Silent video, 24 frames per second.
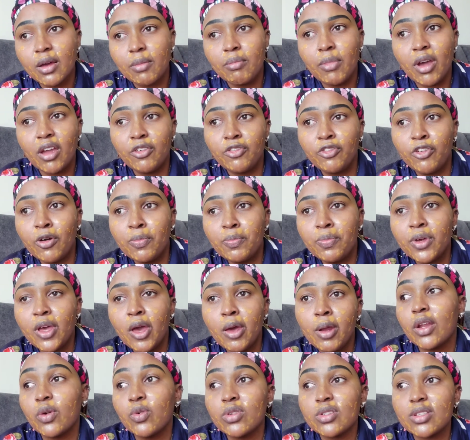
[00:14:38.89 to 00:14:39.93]
by 4
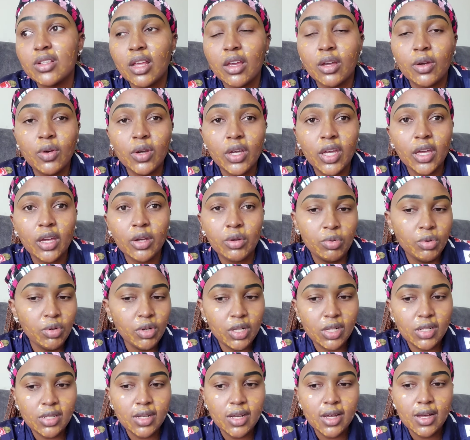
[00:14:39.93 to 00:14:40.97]
p.m. And I was like, okay,
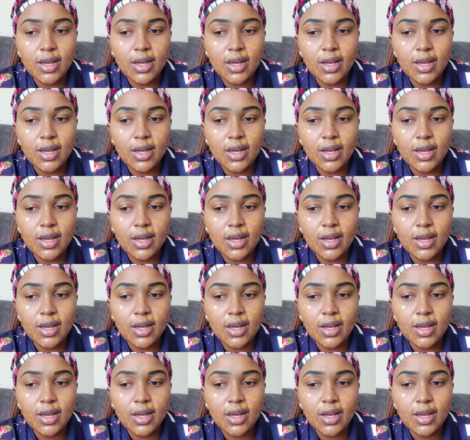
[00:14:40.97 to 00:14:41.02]
cool.